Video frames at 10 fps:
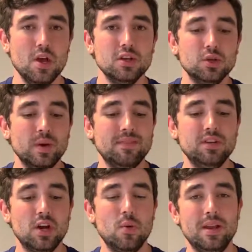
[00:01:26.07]
So we have to
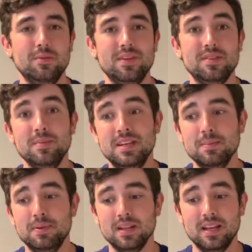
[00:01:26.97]
go in and we have to
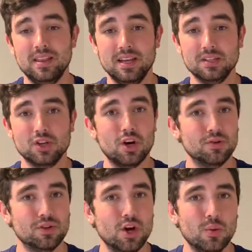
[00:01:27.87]
manipulate things
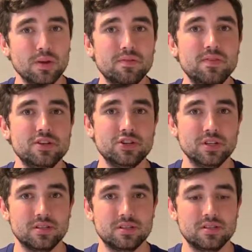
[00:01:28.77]
called
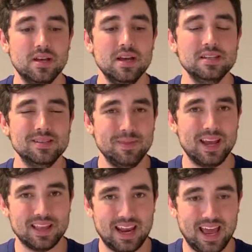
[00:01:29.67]
coefficients to make
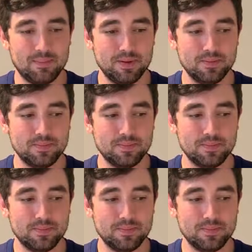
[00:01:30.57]
that happen.